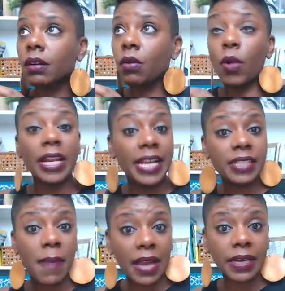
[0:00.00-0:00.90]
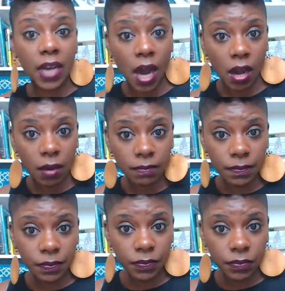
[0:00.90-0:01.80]
when he's about to come.
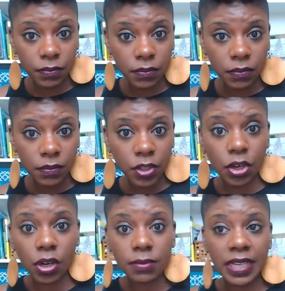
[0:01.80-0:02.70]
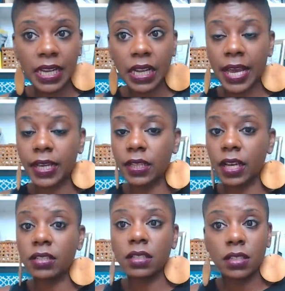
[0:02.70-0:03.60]
You know what I'm saying? Like,
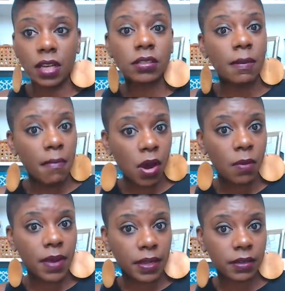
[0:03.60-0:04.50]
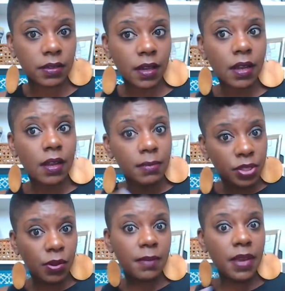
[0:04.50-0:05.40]
there's a moment
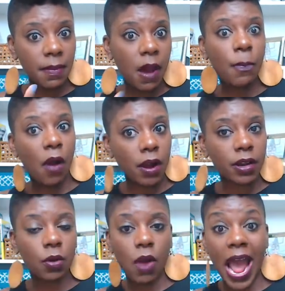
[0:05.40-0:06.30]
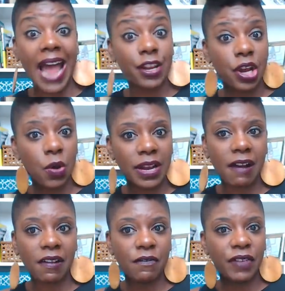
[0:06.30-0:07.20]
between me and my partner where I know and I
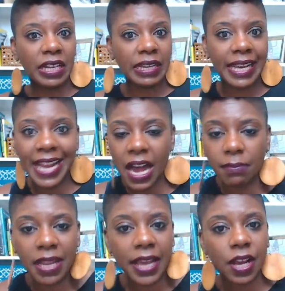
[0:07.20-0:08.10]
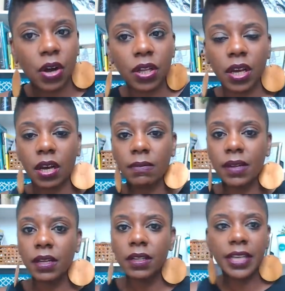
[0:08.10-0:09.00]
can feel it, and I'll be like, hold up,
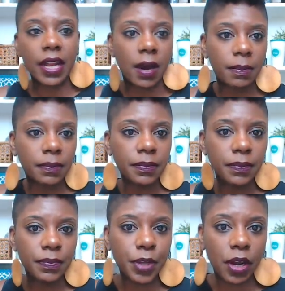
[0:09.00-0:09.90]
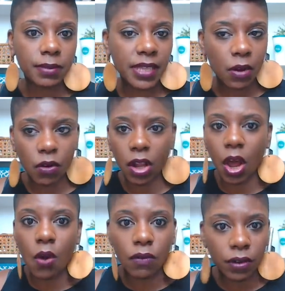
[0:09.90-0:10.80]
get up. You know what I'm saying? Roll
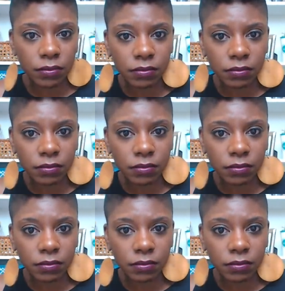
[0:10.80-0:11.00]
over.